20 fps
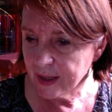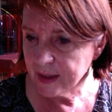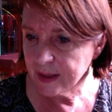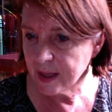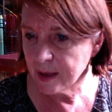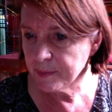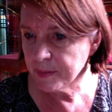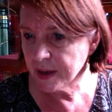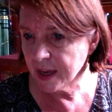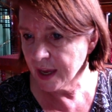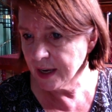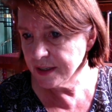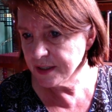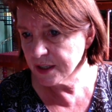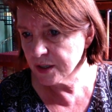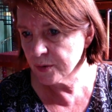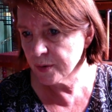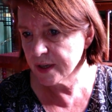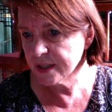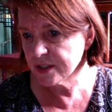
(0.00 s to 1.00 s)
They began to
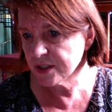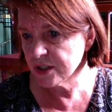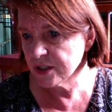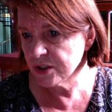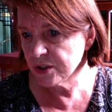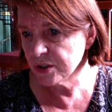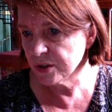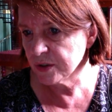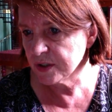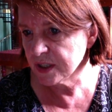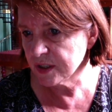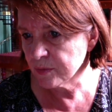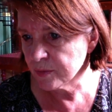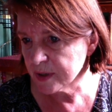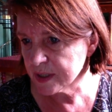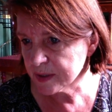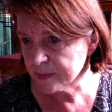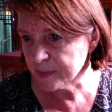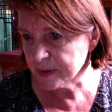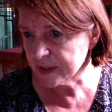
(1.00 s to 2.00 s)
question Jute in
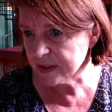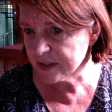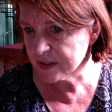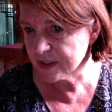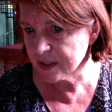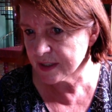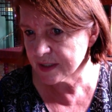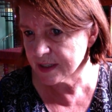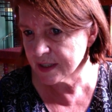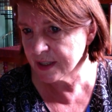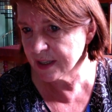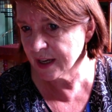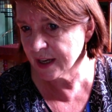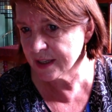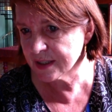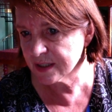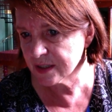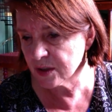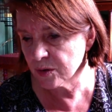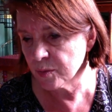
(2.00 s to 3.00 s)
whispers, just in
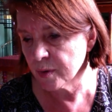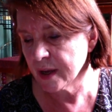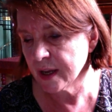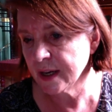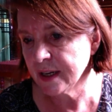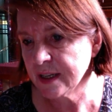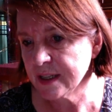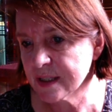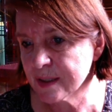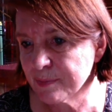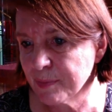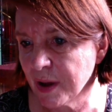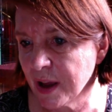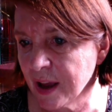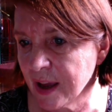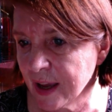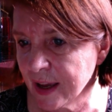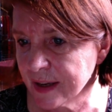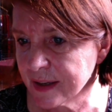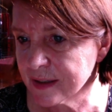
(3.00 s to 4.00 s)
case there were any
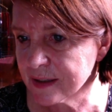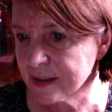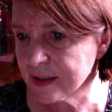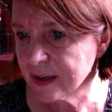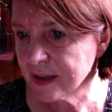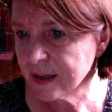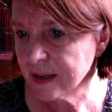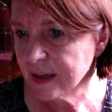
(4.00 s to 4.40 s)
spies.